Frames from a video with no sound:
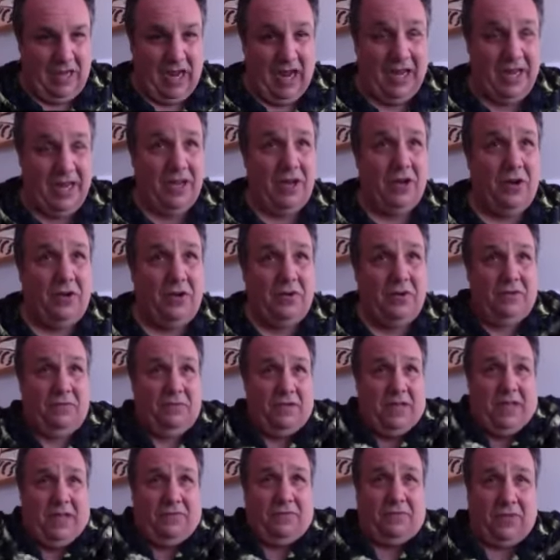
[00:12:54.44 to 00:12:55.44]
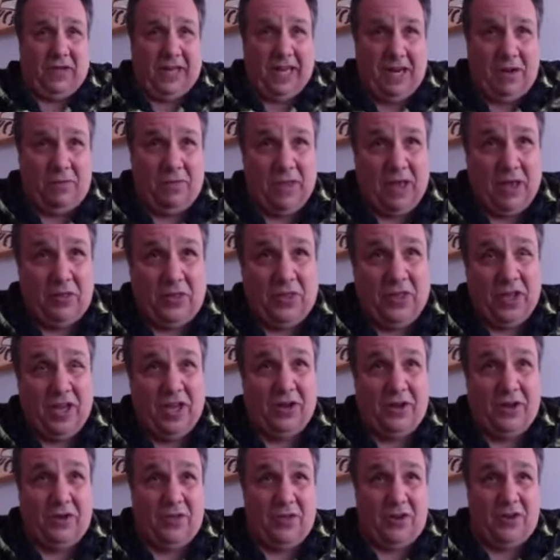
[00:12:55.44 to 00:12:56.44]
I know. And forget about
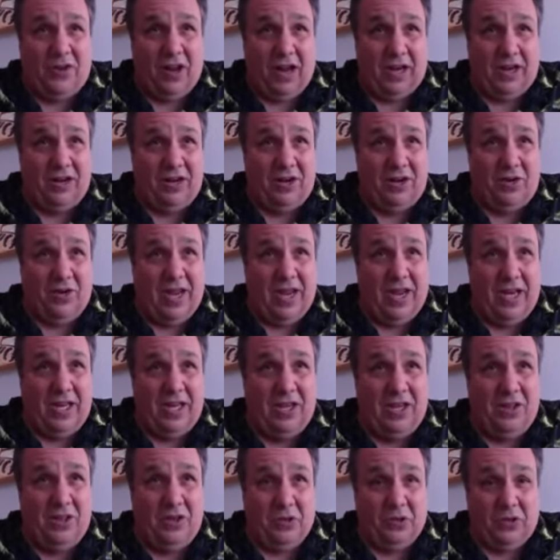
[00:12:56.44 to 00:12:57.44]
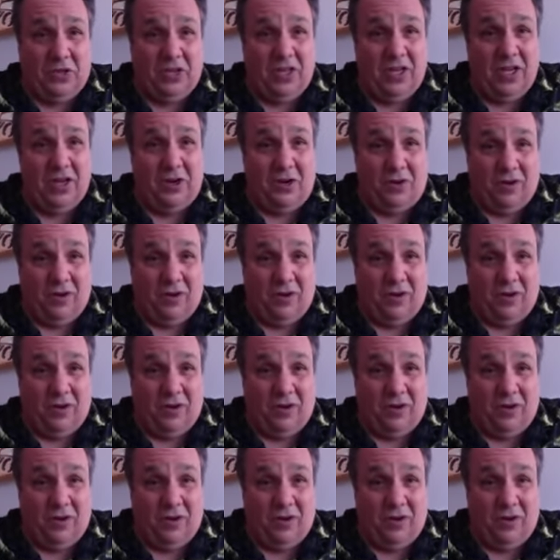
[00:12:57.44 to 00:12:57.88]
theater. They're not going to know any of those theater